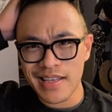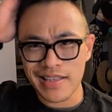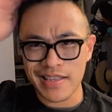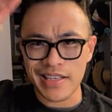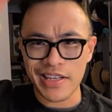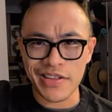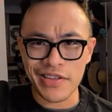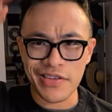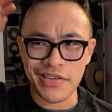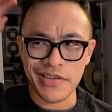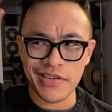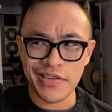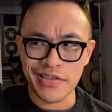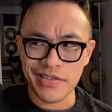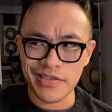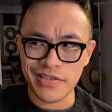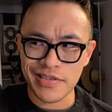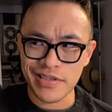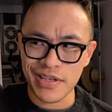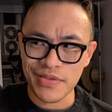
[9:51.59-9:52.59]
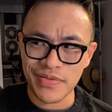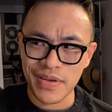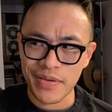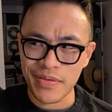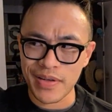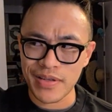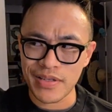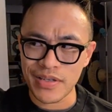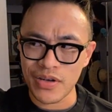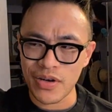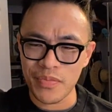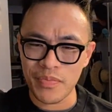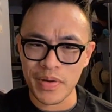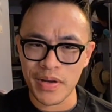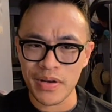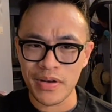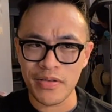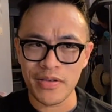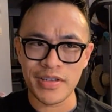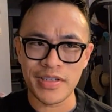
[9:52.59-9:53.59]
like the other stuff I went to
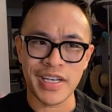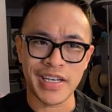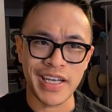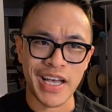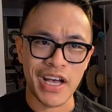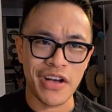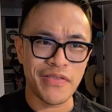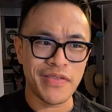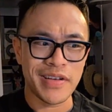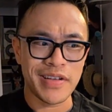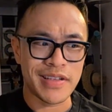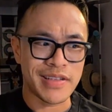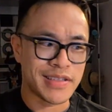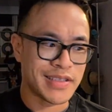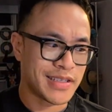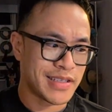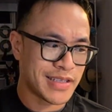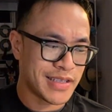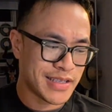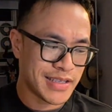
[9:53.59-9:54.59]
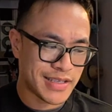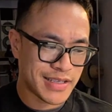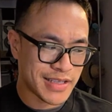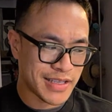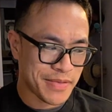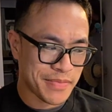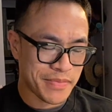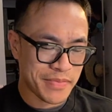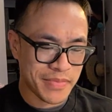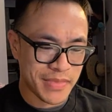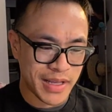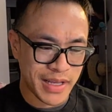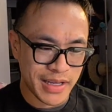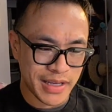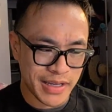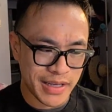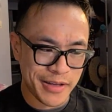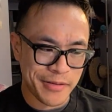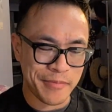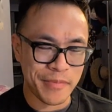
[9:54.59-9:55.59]
open or check out was some like
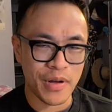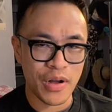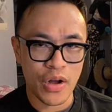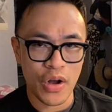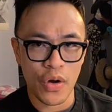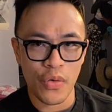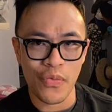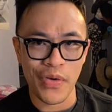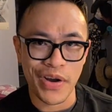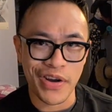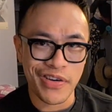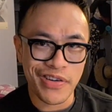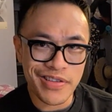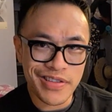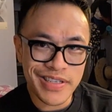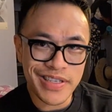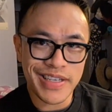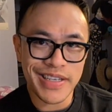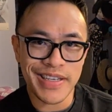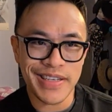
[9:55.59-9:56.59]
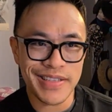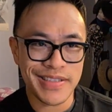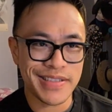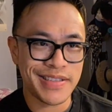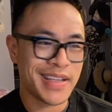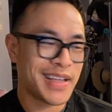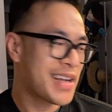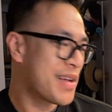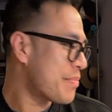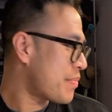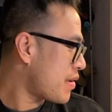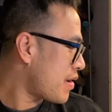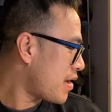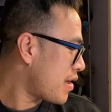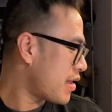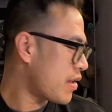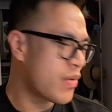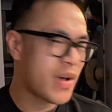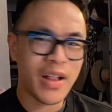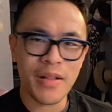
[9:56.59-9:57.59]
ringer tees that I
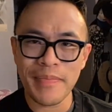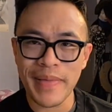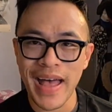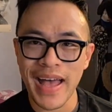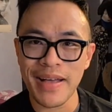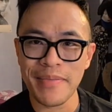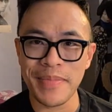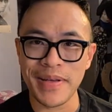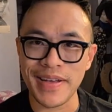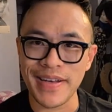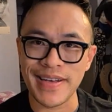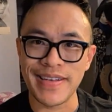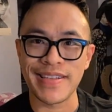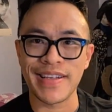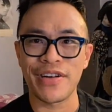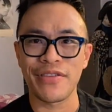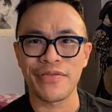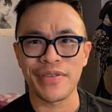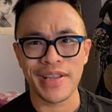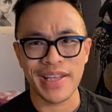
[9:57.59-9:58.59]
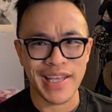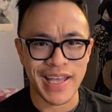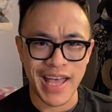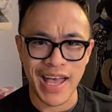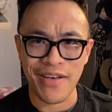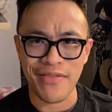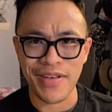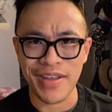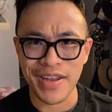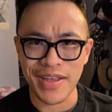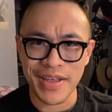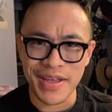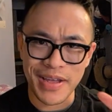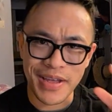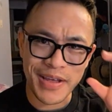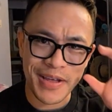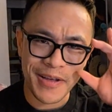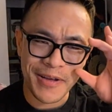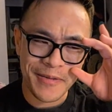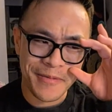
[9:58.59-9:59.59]
bought a while back because I don't really have
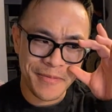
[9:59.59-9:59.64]
any